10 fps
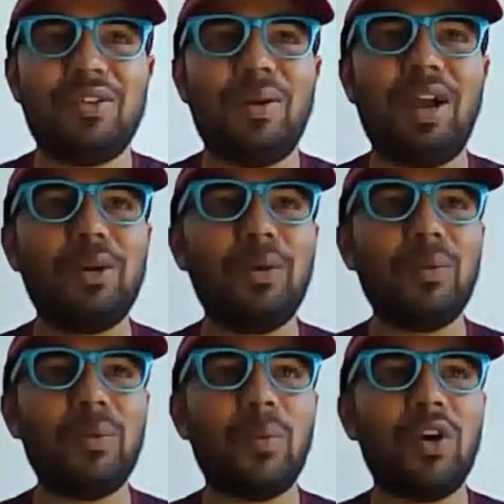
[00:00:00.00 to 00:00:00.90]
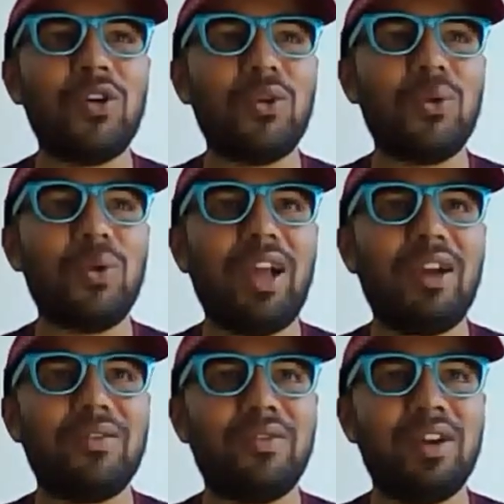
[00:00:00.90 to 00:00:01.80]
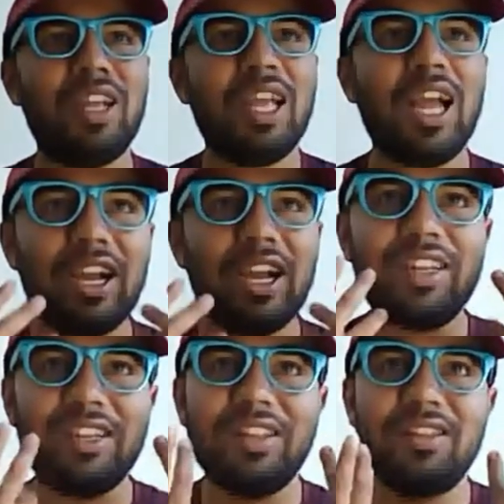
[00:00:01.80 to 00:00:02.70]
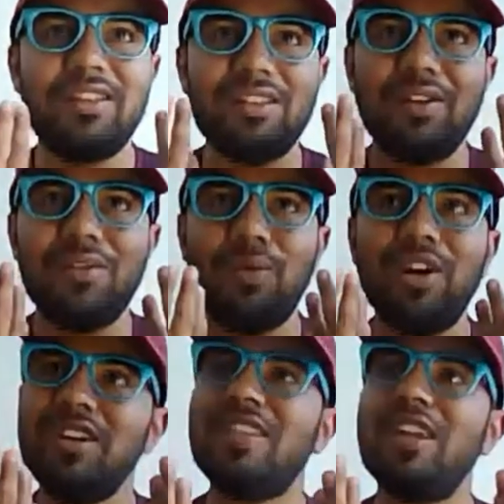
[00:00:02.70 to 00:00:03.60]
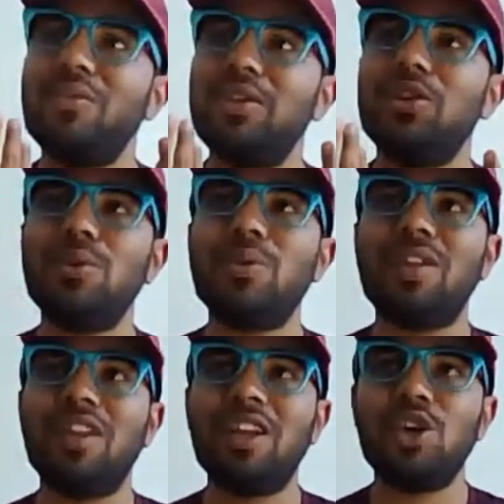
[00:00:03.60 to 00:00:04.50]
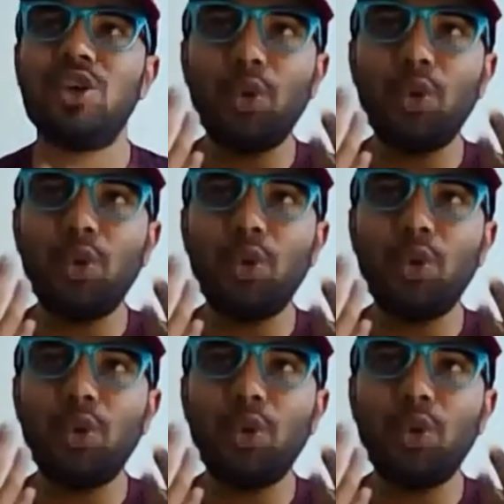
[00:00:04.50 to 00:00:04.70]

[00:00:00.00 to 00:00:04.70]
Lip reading: So I don't want to have, again, the words that we use, to